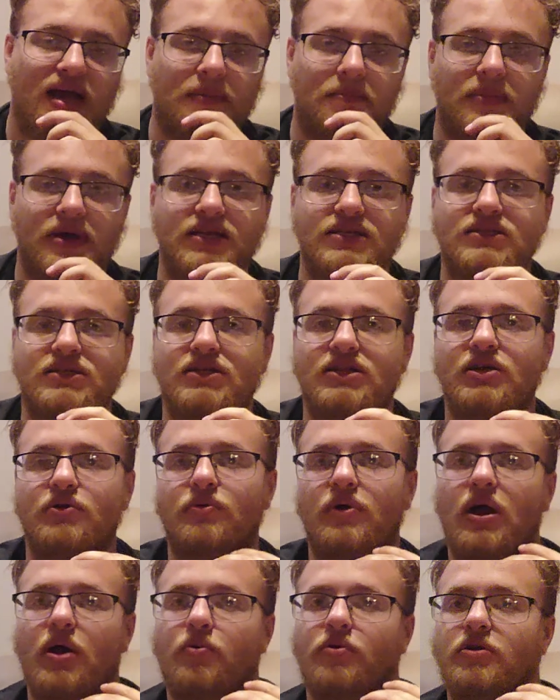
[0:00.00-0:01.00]
And basically,
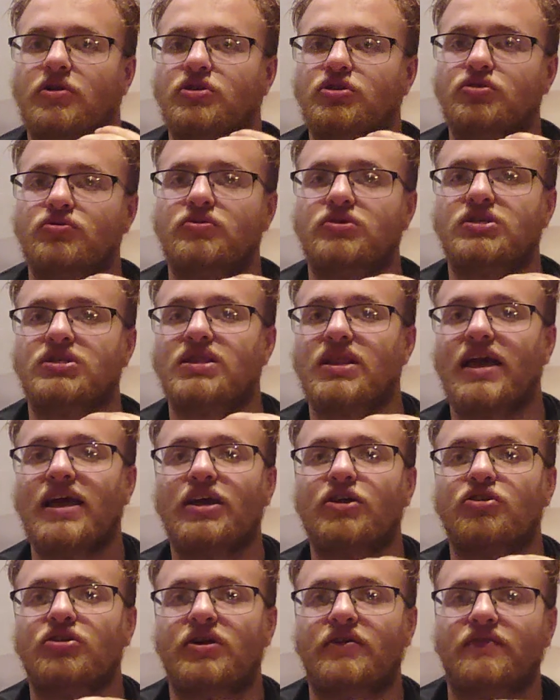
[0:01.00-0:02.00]
what I want to do is
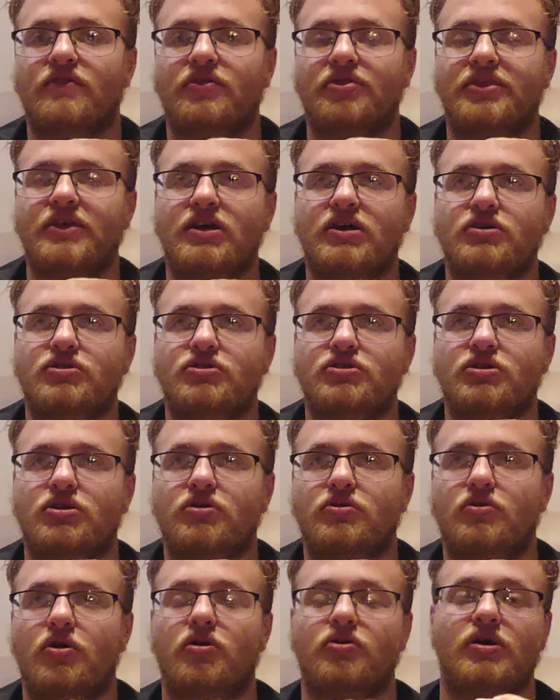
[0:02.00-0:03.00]
layer different things.
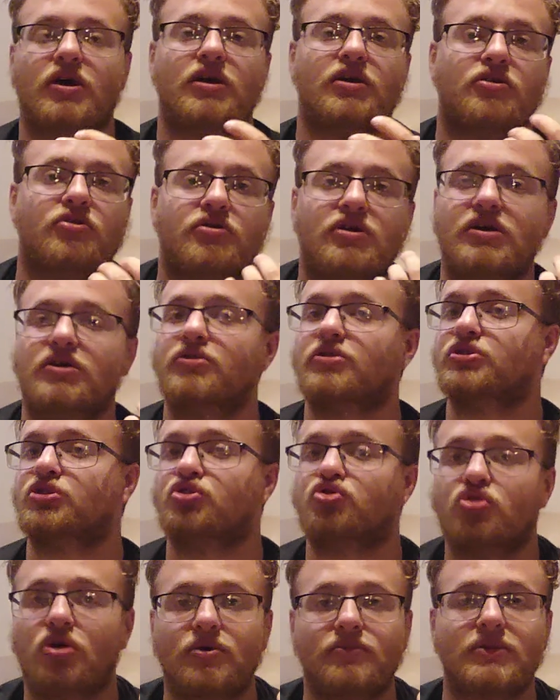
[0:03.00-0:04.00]
Okay, you'll hear the
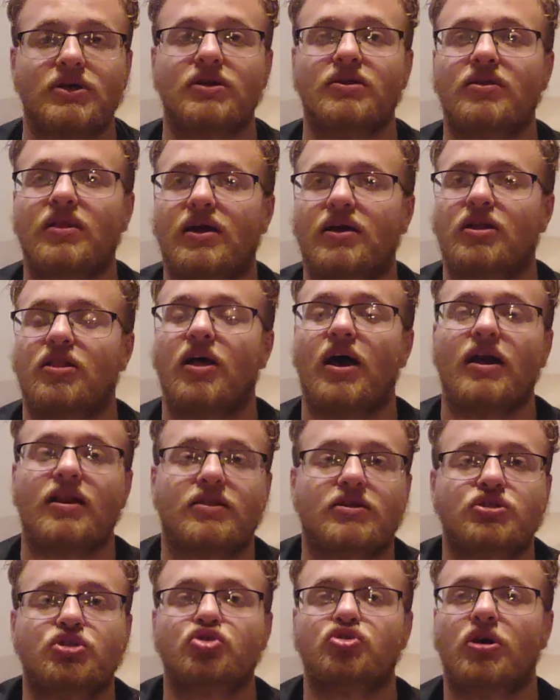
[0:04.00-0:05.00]
strumming. Like a lot of
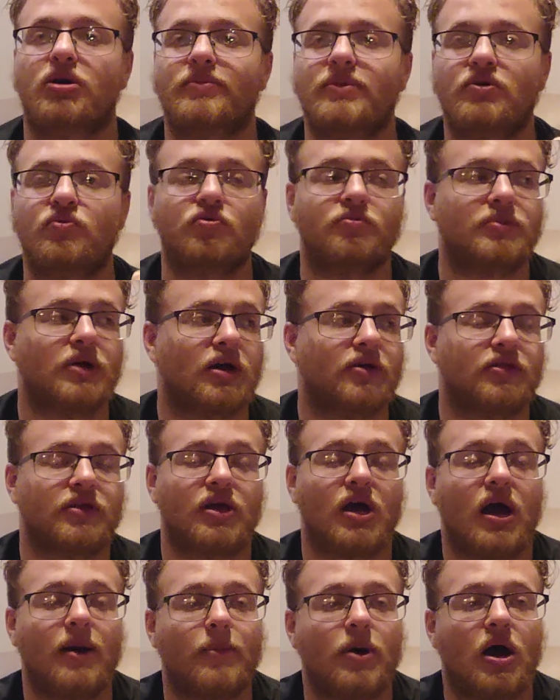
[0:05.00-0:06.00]
the strumming will be on the
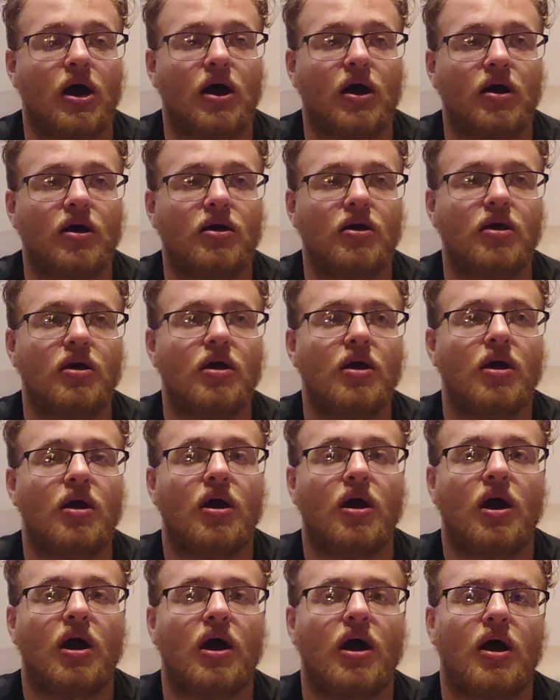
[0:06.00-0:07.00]
Yamaha,
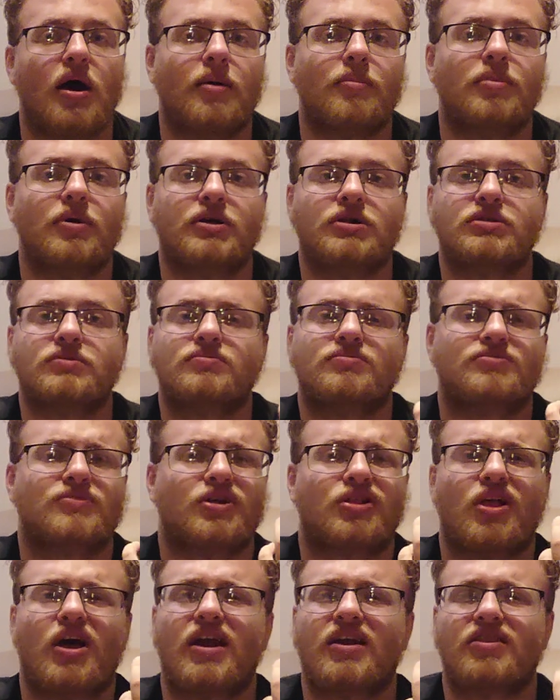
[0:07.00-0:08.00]
but
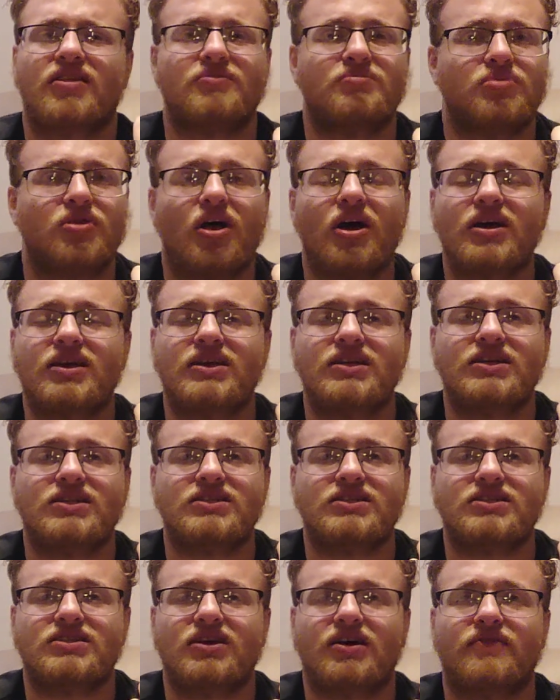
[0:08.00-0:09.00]
a lot of the plucking
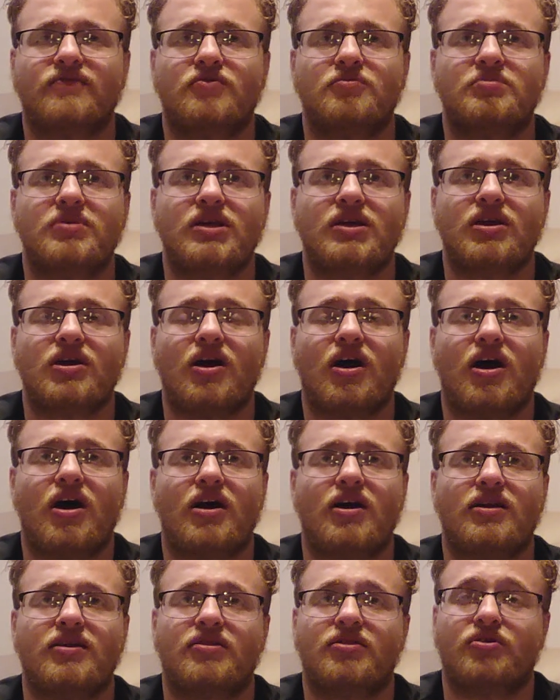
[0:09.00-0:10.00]
and stuff will be
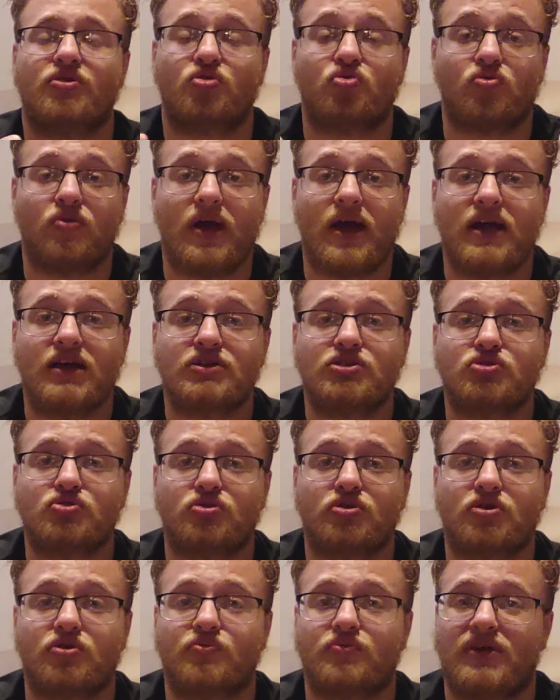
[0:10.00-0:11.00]
on the Gretsch,
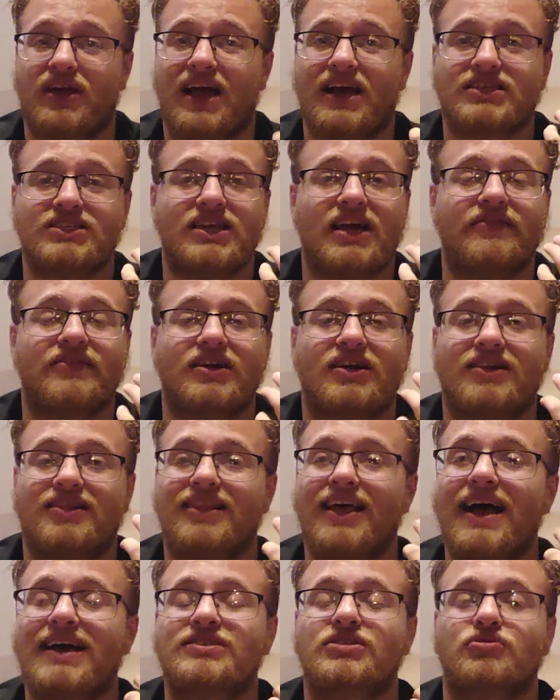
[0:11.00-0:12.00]
or we actually having a
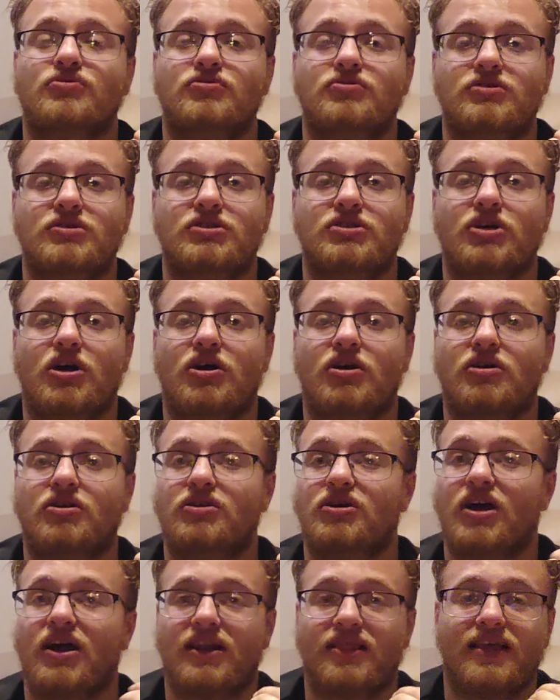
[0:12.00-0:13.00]
classical guitar,
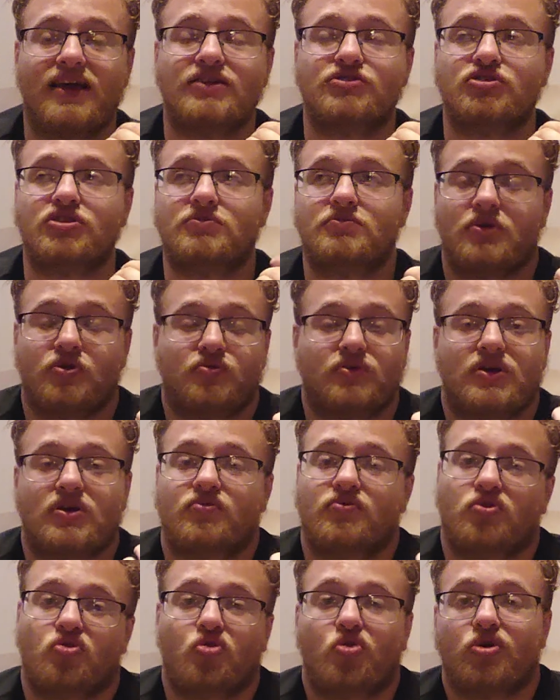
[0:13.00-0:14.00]
not electric, but we can
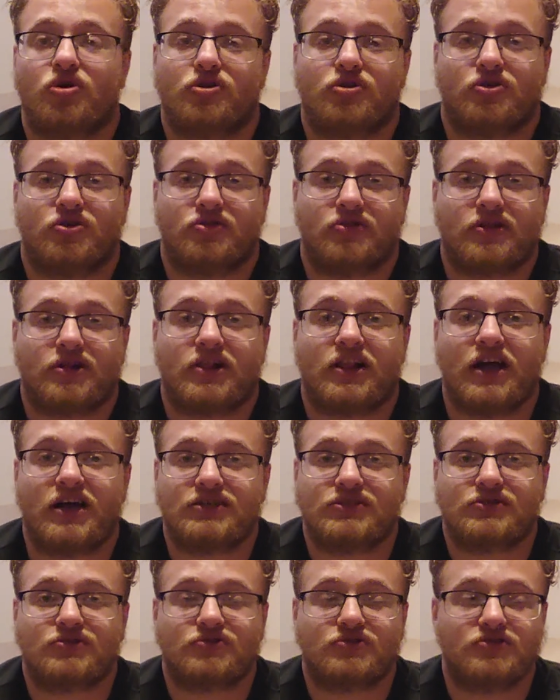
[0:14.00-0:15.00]
record, the
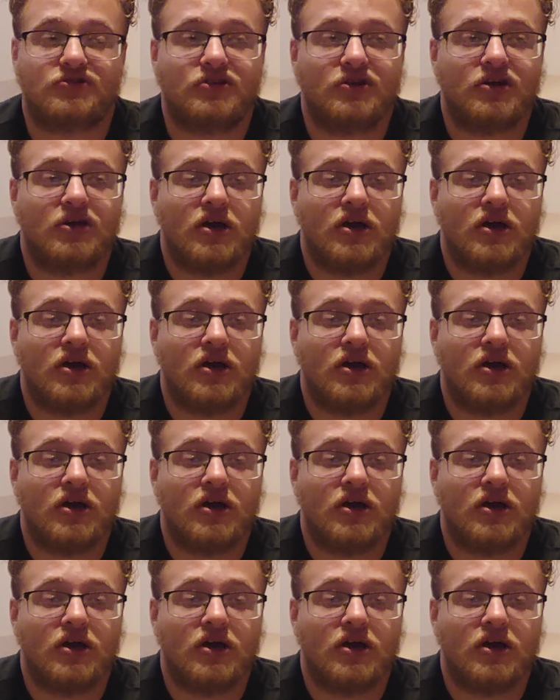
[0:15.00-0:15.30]
classical,